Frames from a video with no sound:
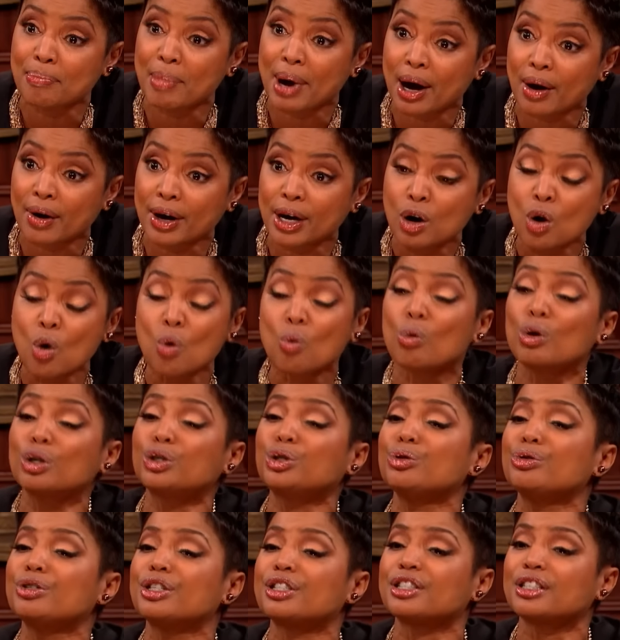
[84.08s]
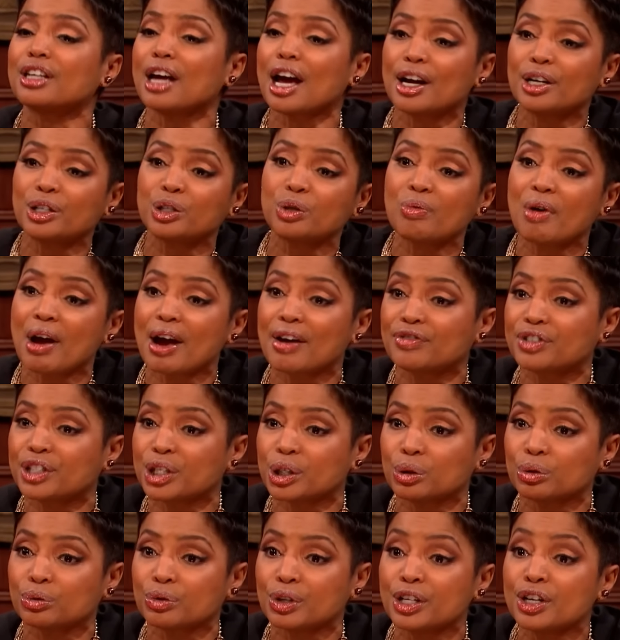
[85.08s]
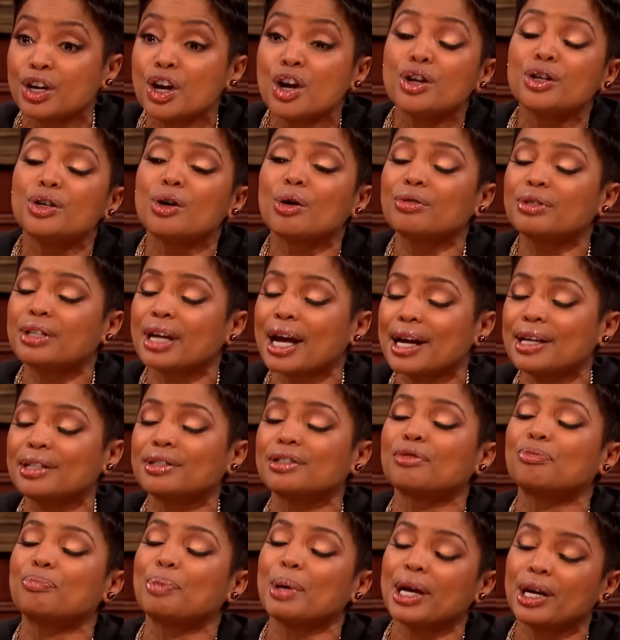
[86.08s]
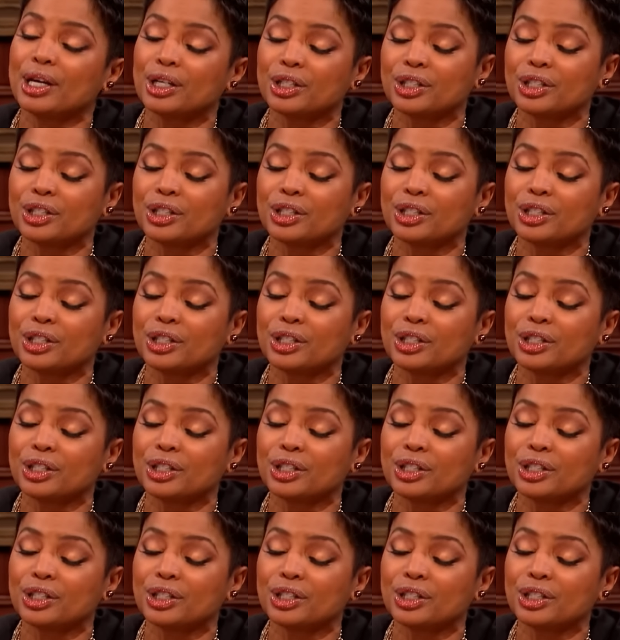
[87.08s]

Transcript: married, once you decide you have children, your days of being